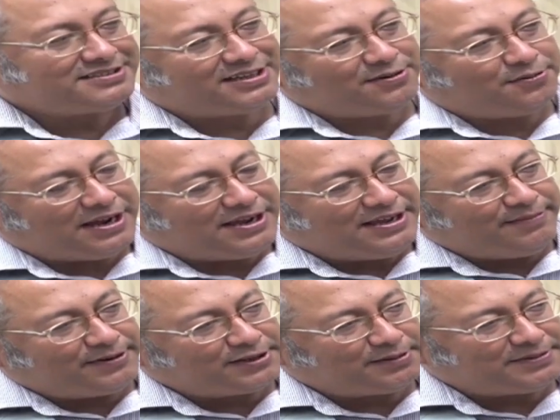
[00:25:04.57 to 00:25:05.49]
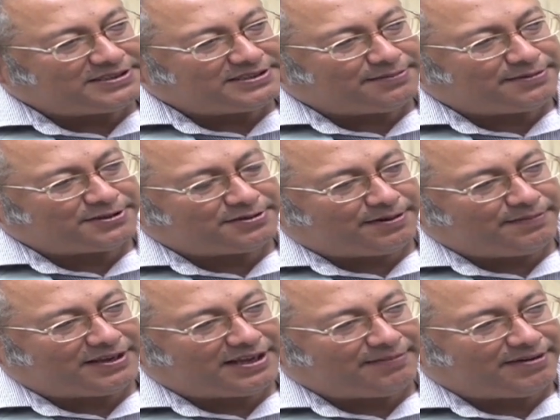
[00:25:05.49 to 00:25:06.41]
Sir, why Himanta Biswa Sarma
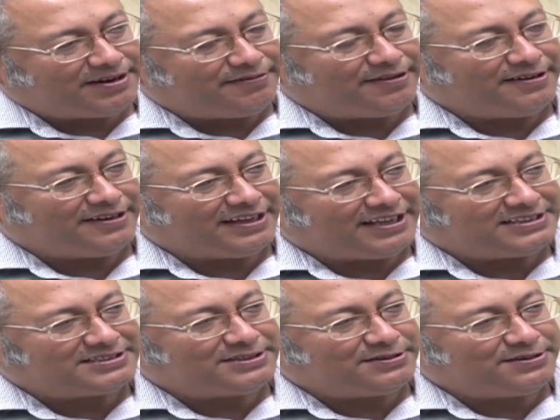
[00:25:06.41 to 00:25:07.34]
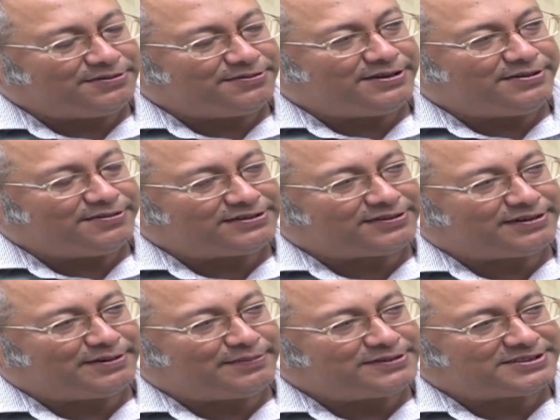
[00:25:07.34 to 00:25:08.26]
became a rebellion against you? He was one
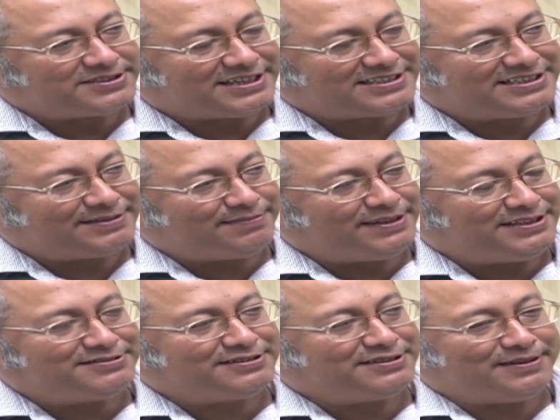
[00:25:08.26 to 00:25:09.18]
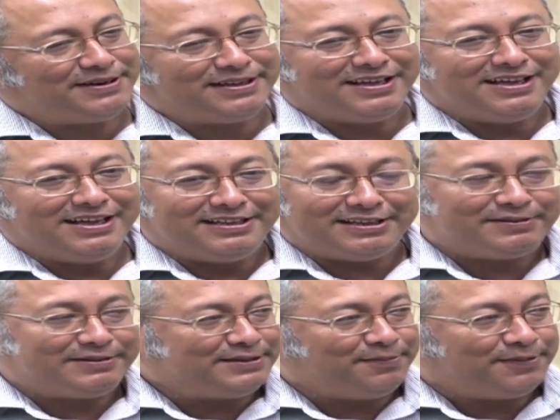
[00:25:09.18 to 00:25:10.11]
of the most trusted men. This was a very.
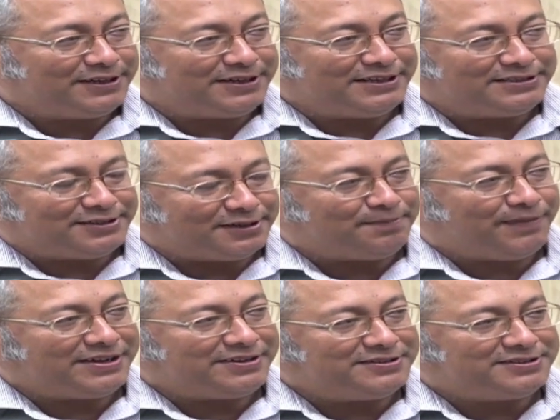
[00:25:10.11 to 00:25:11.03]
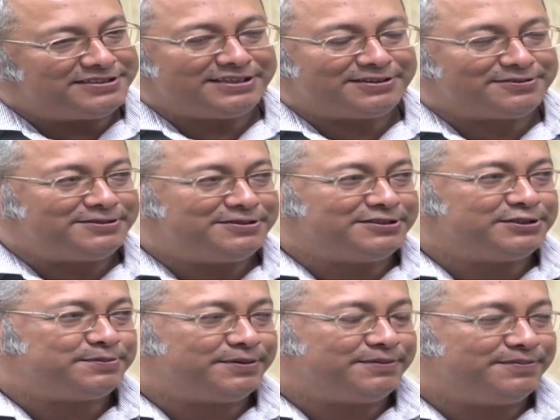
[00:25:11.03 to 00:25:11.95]
That is not my question, it's a question
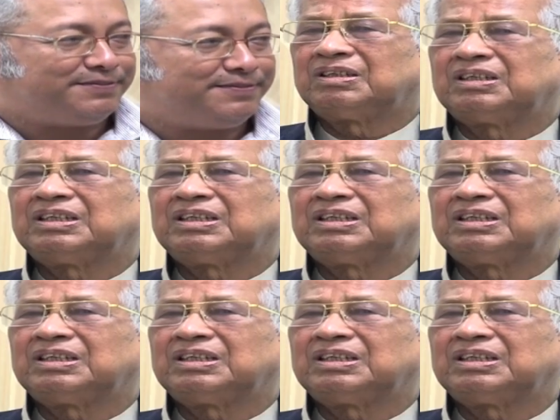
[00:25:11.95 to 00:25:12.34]
from.